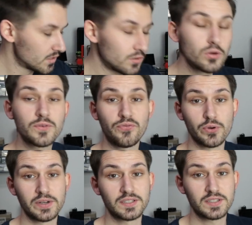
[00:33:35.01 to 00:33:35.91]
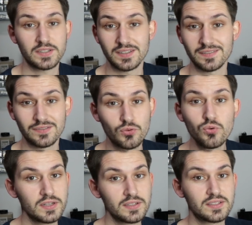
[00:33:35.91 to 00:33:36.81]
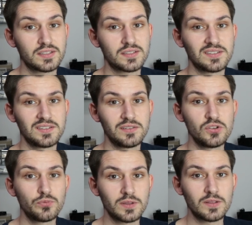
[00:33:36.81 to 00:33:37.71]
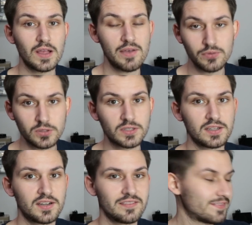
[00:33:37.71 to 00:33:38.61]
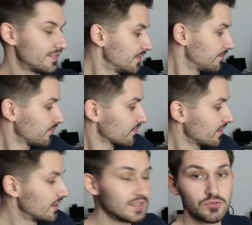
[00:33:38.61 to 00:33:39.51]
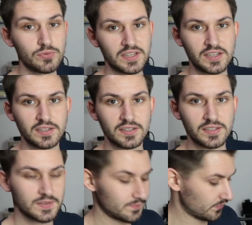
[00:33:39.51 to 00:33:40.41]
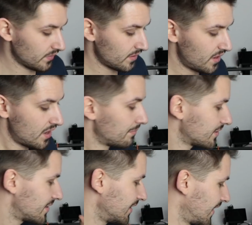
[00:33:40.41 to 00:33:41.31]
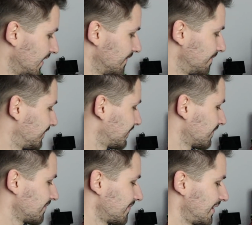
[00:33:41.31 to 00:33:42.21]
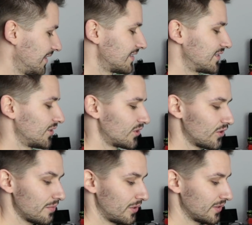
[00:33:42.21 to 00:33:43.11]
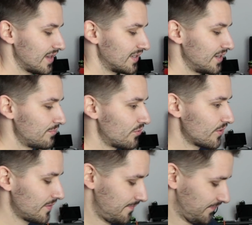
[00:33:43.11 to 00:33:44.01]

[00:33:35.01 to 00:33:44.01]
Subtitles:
Look for it, Google it, you will have a good laugh. It's ridiculous. But then again, let's not talk about that anymore.